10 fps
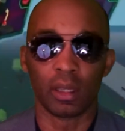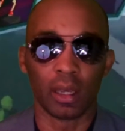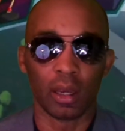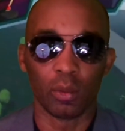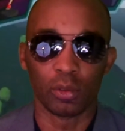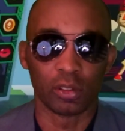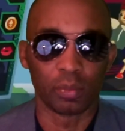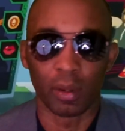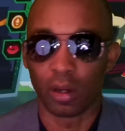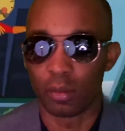out, which is
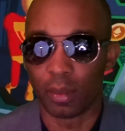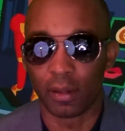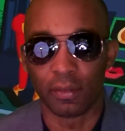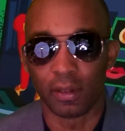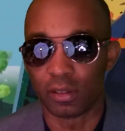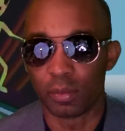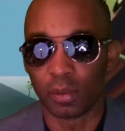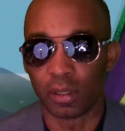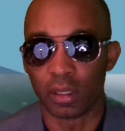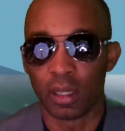powered by
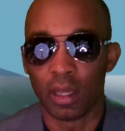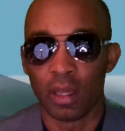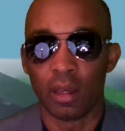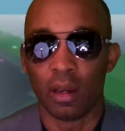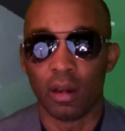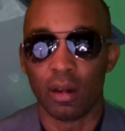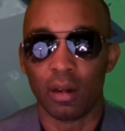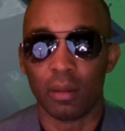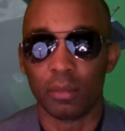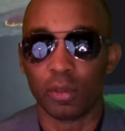Facebook.
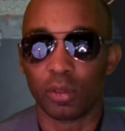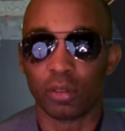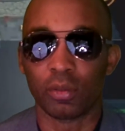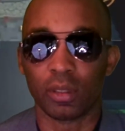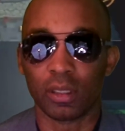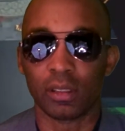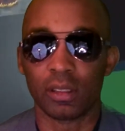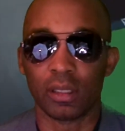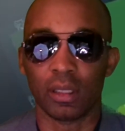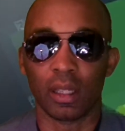you can really
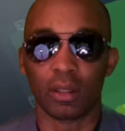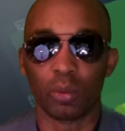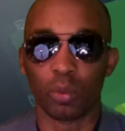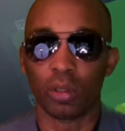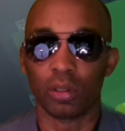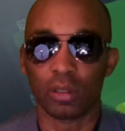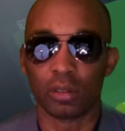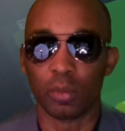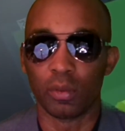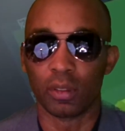see that the world is
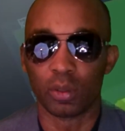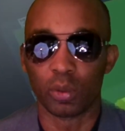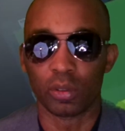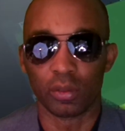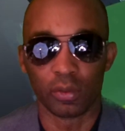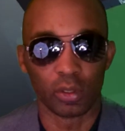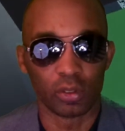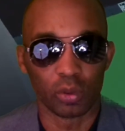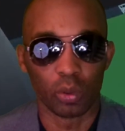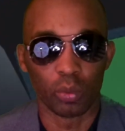moving towards a
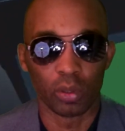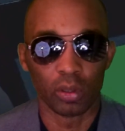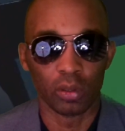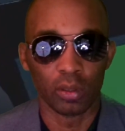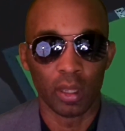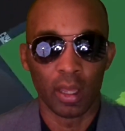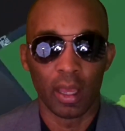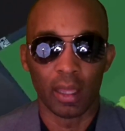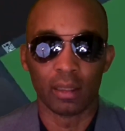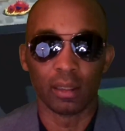virtual world, and